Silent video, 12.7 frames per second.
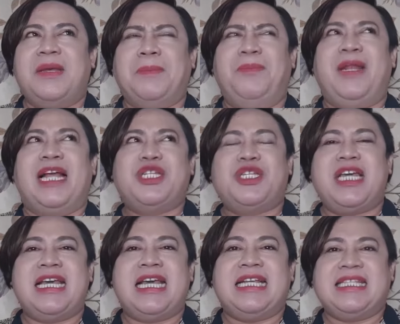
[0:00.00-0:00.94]

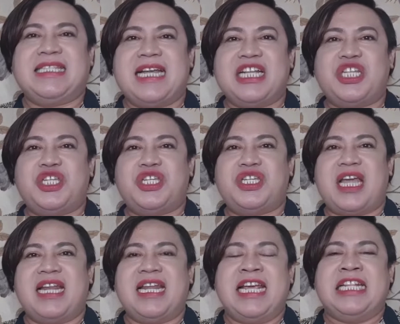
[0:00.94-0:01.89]
Blushing is such
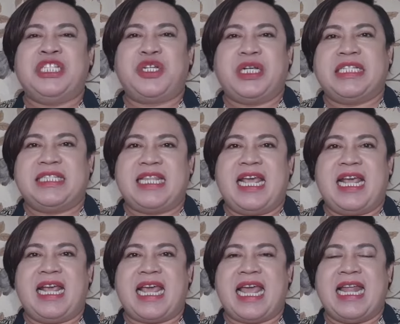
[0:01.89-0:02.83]
an
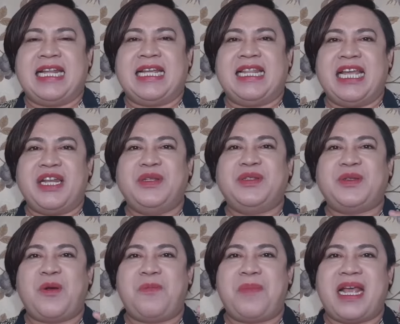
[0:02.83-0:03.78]
interesting and
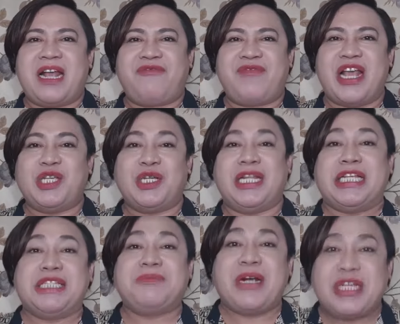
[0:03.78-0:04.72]
kaleidoscopic facial
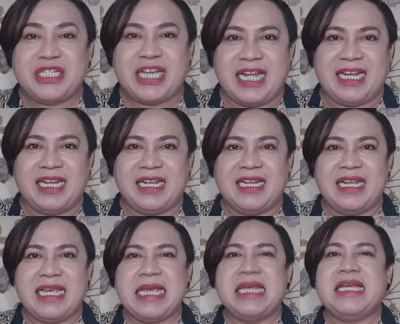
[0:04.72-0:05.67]
expression
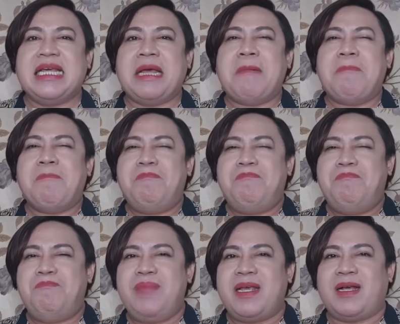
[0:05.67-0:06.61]

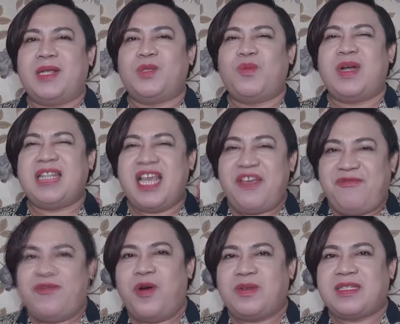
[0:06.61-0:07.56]
because what
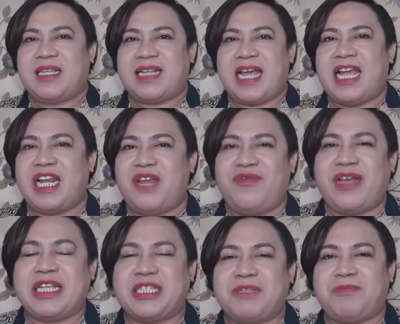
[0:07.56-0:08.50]
evokes that kind of
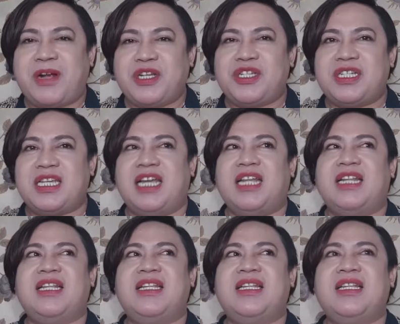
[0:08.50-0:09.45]
expression